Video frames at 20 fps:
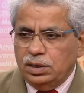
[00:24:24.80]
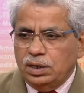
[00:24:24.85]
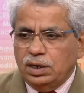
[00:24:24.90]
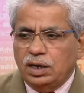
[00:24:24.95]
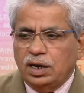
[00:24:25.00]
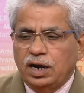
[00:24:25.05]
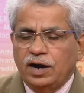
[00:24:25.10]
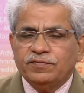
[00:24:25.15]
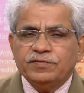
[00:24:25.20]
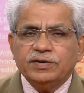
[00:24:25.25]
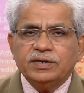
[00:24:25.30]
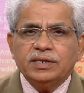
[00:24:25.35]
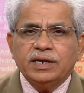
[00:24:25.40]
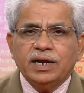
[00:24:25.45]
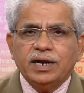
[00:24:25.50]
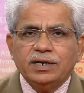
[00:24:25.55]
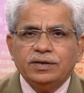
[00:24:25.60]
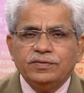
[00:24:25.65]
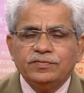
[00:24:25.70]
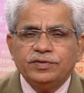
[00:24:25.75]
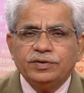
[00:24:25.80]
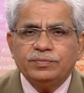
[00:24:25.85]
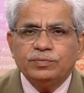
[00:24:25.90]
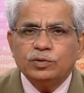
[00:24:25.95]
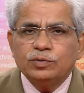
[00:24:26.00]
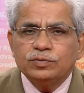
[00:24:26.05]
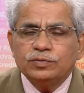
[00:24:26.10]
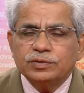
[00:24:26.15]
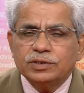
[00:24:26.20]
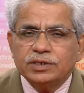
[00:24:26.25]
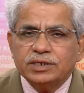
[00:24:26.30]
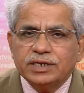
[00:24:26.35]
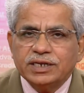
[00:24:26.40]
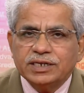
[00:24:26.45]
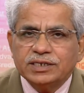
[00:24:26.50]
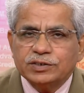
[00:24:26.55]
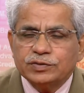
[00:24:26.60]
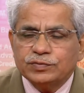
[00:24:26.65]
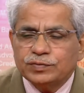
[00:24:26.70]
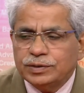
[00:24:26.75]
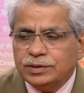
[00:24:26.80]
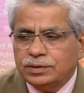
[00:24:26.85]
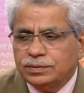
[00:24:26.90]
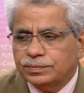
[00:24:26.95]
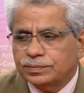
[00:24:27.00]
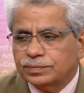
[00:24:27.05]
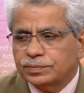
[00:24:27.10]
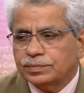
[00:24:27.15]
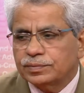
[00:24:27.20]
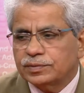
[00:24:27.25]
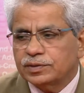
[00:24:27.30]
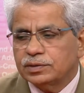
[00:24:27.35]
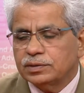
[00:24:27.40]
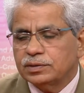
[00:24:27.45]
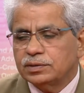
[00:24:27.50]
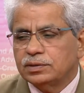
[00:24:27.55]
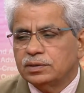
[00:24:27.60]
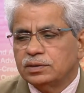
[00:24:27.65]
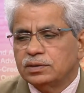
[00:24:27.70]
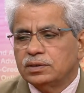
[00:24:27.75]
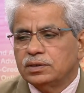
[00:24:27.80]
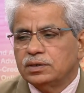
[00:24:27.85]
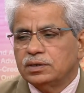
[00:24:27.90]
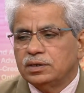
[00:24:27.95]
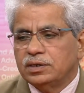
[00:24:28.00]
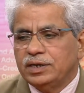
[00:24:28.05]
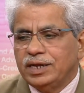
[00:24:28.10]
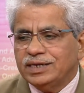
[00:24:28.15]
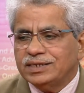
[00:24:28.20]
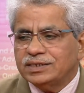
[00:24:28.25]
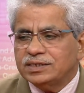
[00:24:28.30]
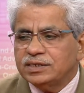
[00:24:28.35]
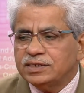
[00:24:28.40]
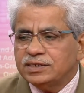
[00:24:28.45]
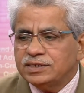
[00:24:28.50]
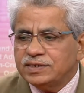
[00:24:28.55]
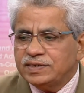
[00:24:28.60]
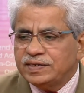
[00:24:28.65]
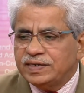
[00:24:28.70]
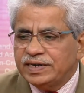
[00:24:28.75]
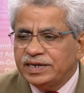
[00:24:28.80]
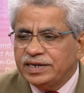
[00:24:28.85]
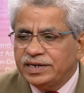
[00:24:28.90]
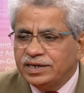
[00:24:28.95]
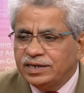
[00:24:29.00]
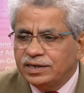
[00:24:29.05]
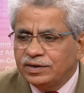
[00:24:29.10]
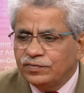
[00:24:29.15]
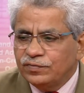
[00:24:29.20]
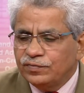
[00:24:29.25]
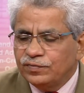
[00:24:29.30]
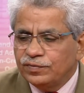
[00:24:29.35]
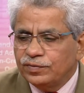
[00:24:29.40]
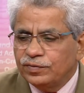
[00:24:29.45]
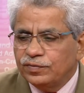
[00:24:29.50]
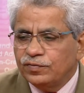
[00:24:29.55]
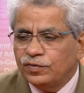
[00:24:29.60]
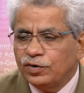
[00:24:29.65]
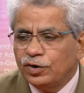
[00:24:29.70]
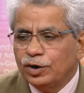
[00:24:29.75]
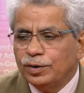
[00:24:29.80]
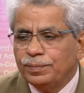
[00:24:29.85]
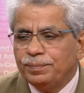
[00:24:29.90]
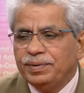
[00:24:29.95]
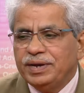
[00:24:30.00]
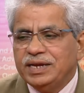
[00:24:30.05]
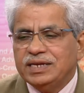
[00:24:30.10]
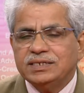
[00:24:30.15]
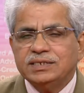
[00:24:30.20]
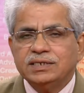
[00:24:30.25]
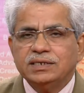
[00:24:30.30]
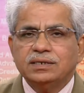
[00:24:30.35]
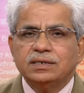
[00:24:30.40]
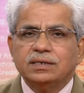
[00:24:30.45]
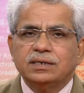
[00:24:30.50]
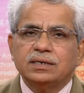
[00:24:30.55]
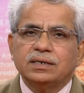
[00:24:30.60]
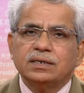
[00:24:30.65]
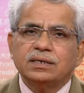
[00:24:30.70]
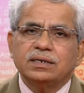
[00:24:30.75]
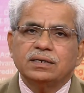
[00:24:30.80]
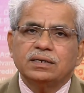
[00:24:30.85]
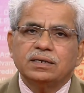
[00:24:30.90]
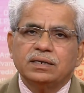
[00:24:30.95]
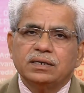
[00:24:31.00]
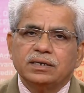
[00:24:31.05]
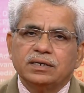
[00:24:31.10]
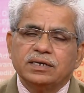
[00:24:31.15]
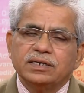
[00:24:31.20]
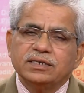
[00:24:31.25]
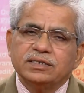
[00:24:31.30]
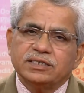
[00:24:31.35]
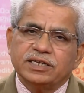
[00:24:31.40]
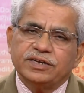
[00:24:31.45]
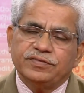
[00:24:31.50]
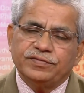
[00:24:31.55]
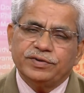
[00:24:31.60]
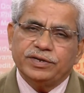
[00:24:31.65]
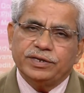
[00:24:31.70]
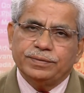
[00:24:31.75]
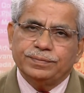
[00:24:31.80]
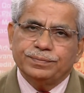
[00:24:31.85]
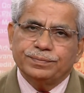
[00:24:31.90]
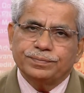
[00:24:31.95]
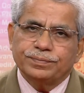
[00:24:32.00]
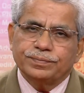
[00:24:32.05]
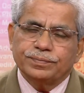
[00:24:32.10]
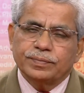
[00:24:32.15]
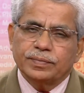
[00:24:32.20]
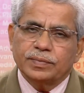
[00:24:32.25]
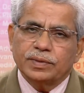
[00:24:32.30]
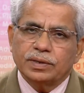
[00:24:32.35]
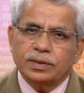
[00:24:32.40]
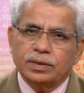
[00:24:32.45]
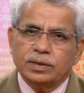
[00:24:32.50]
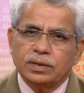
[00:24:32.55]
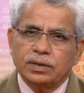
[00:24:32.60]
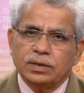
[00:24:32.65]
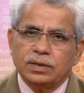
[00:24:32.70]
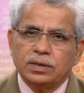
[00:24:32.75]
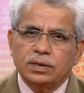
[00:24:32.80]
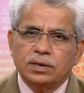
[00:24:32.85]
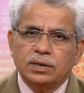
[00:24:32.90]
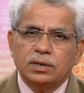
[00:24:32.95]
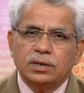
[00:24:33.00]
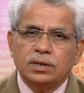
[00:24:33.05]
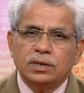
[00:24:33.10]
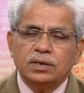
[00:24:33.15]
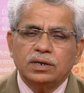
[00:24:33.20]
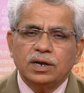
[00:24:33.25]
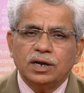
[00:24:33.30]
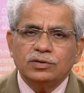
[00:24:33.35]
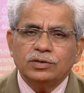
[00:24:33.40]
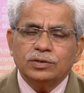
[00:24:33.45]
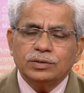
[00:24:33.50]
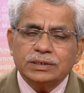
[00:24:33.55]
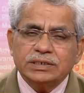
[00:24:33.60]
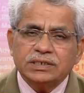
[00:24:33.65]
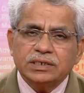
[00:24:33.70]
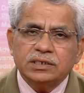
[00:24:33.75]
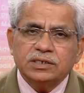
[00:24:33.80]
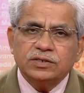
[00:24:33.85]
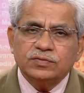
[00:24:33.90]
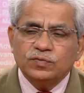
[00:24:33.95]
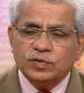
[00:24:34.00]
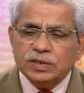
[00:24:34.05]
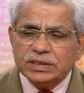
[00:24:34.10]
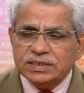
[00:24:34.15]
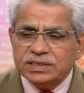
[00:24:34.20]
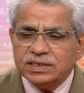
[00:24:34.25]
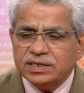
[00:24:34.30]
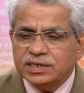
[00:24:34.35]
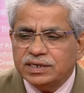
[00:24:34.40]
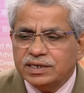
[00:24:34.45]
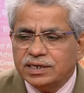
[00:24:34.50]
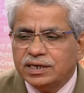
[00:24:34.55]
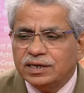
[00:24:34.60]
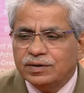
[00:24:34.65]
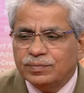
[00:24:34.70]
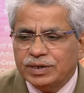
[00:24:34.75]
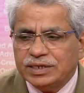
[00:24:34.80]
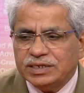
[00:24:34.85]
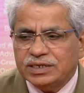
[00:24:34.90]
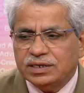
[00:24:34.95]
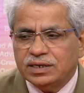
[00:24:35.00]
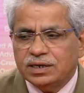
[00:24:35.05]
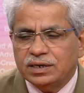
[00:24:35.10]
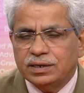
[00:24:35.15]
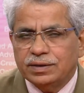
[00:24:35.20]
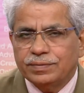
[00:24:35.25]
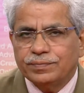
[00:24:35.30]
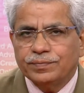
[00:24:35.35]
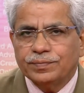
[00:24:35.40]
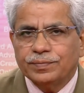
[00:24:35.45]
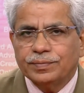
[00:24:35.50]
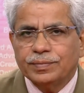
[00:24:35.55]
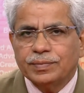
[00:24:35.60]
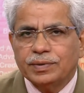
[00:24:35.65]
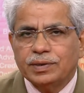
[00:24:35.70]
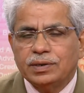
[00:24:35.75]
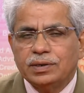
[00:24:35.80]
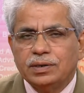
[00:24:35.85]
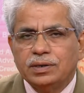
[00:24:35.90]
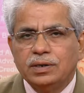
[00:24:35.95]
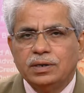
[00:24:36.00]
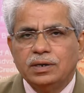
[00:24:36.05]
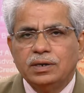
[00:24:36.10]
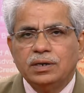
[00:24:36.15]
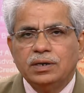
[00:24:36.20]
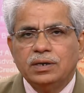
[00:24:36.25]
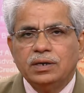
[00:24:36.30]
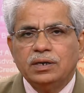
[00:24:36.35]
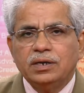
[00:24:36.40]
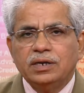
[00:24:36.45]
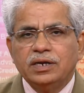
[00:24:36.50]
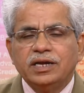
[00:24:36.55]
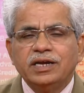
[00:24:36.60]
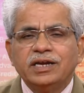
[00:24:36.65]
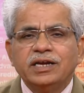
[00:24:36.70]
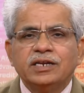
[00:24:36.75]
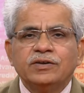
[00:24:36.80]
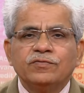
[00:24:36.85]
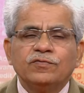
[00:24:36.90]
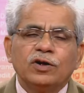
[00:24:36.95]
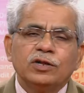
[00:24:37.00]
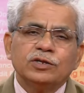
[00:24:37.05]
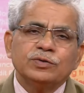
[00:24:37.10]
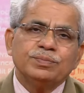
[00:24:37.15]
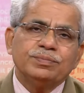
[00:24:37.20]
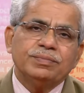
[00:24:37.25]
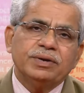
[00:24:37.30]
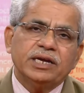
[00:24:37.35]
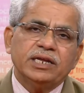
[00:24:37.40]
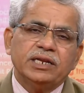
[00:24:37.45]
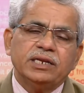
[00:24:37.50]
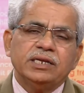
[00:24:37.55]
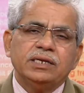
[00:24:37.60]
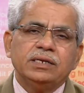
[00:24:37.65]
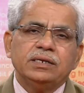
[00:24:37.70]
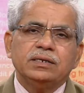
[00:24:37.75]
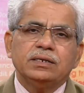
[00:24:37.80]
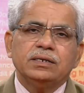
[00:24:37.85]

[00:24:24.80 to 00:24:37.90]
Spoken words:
after that we move to the next one. Next is training for basic rigging safety. Now the question is, what is rigging basically? Rigging involves many